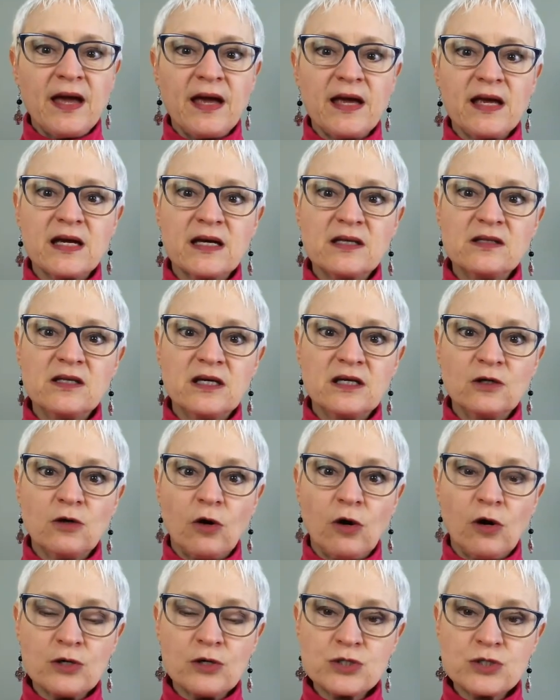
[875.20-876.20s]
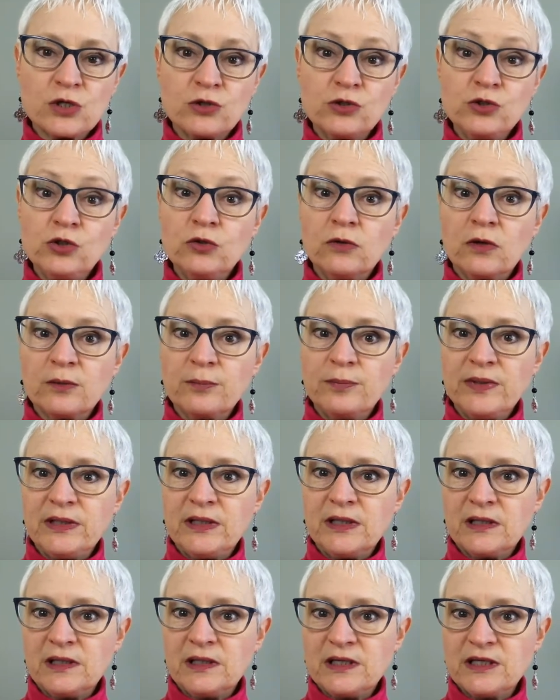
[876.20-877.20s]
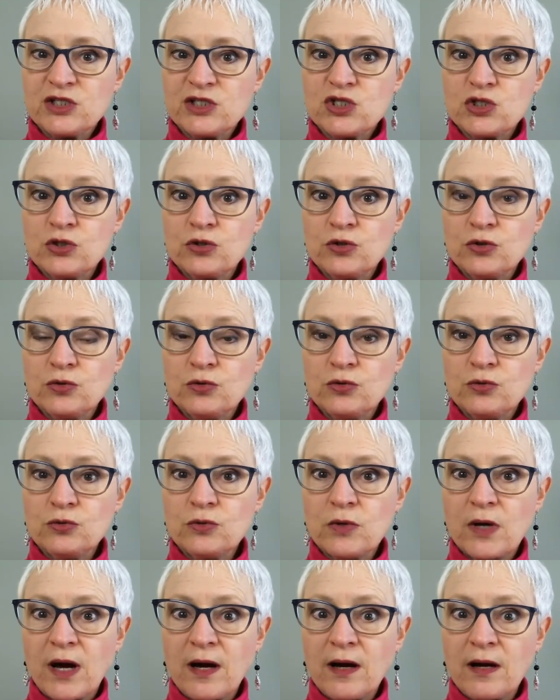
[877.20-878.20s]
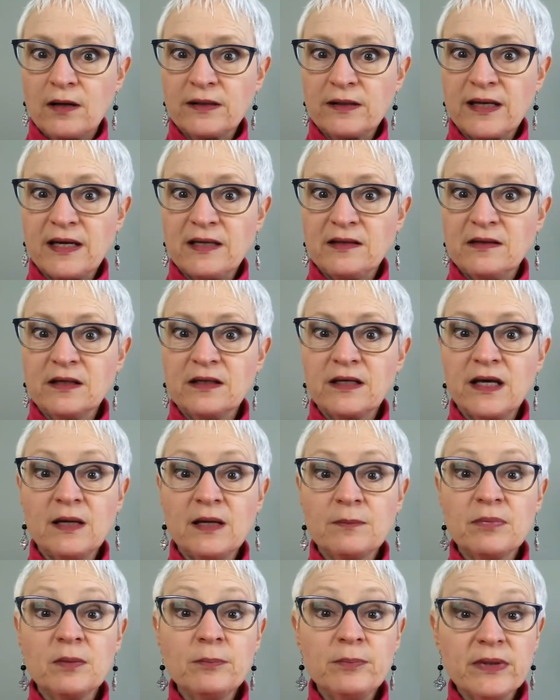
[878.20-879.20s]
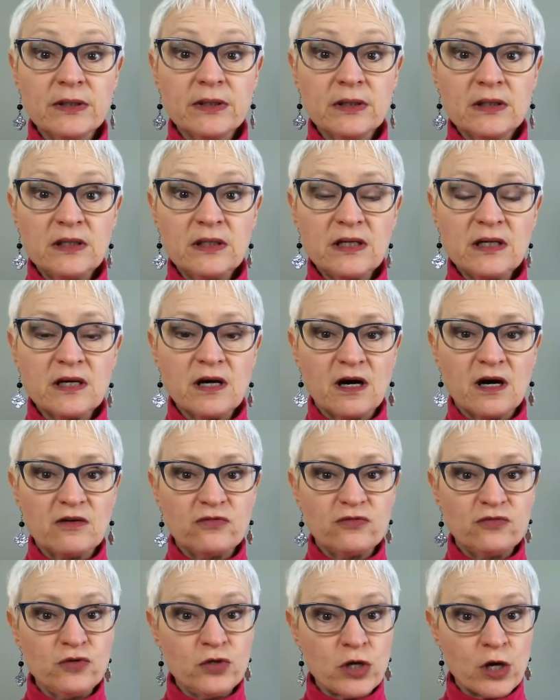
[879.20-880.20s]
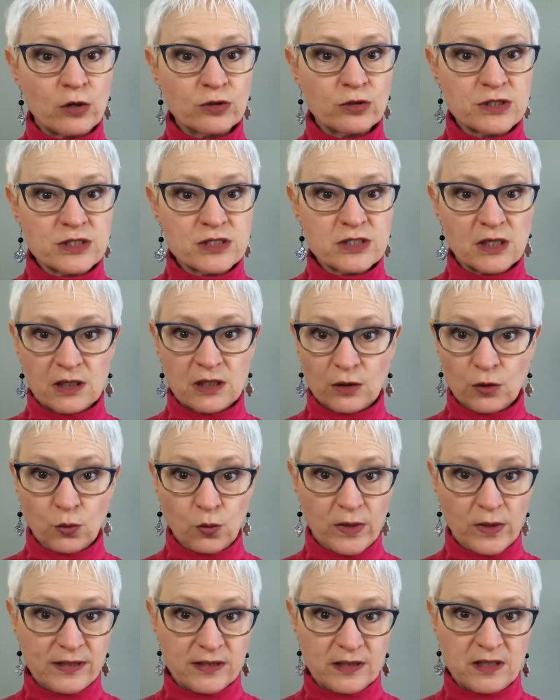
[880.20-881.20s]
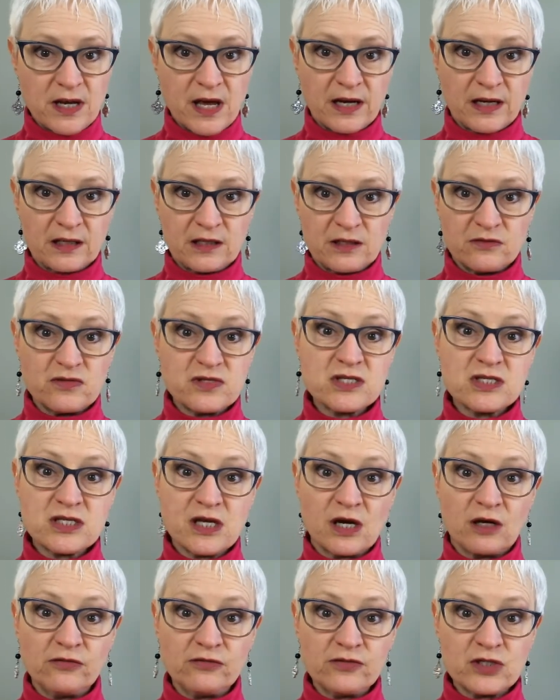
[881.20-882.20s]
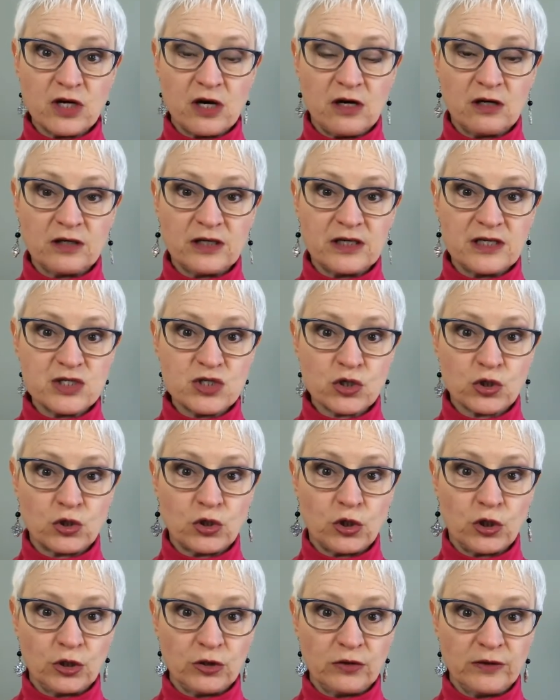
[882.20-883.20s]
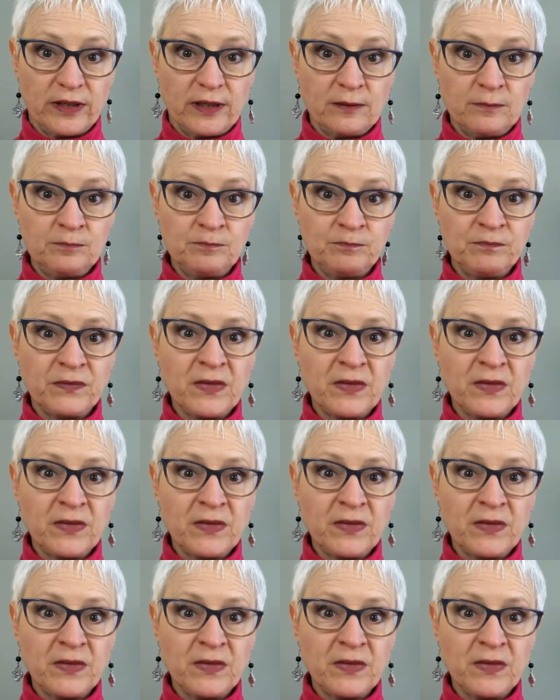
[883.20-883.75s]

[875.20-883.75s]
And then also you are beginning to gain the capability of noticing when the negative self-talk is occurring.